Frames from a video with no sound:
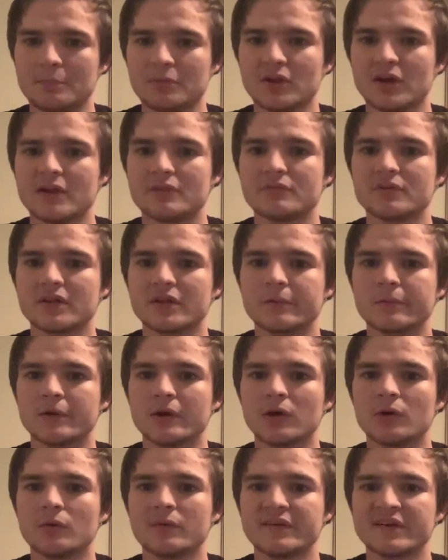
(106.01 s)
played really
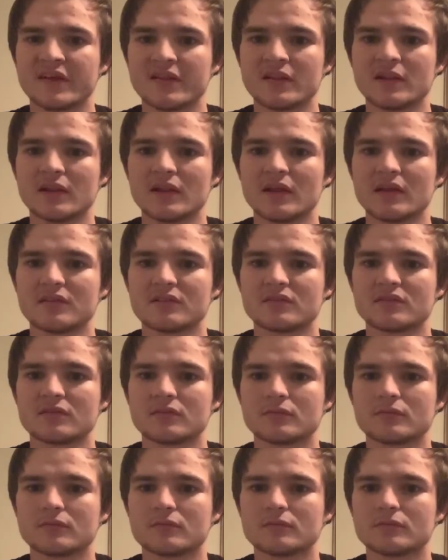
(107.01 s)
well, nevertheless.